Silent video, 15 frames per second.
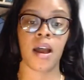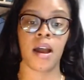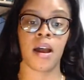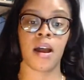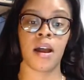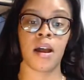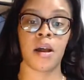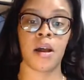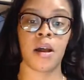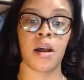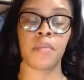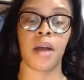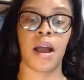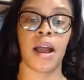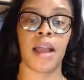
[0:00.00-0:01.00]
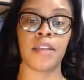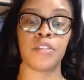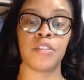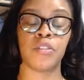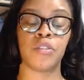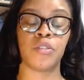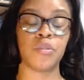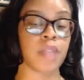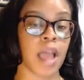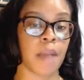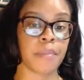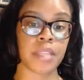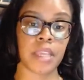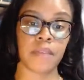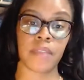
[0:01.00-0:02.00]
I do not
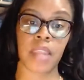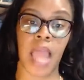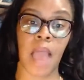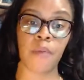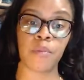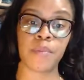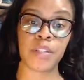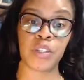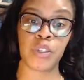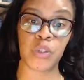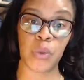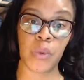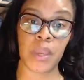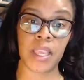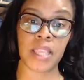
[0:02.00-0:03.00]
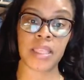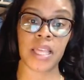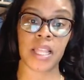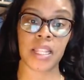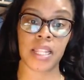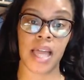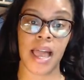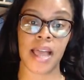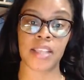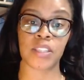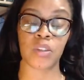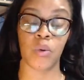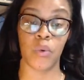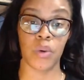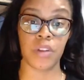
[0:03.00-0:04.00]
believe that I will be doing the
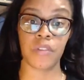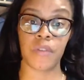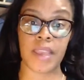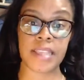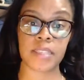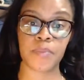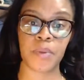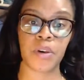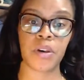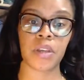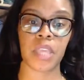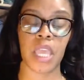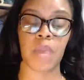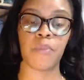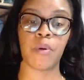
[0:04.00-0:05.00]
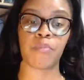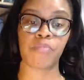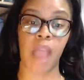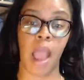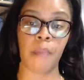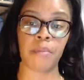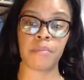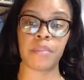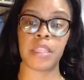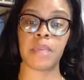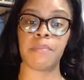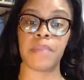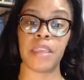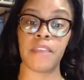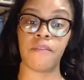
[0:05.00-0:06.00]
class on Facebook. It will
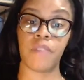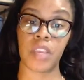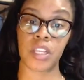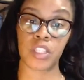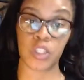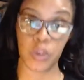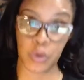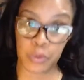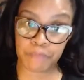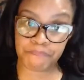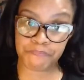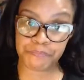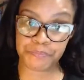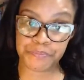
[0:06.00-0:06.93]
probably be via Zoom.